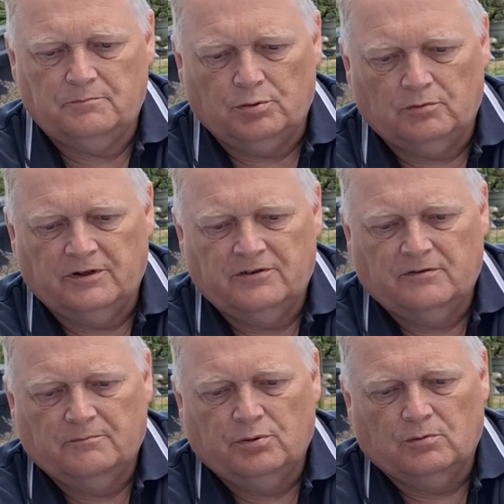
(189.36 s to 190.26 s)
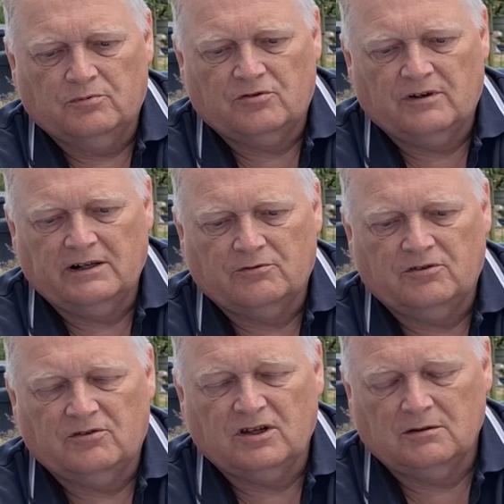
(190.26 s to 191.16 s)
put them straight
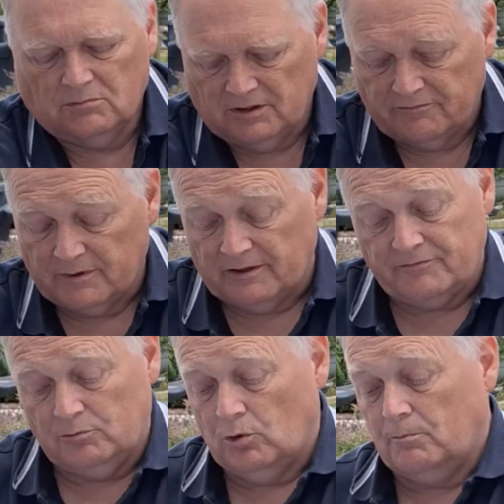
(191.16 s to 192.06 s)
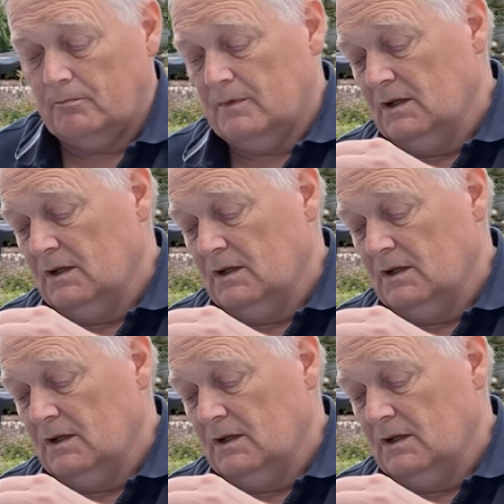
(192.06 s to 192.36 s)
onto your scope and leave them there if you want.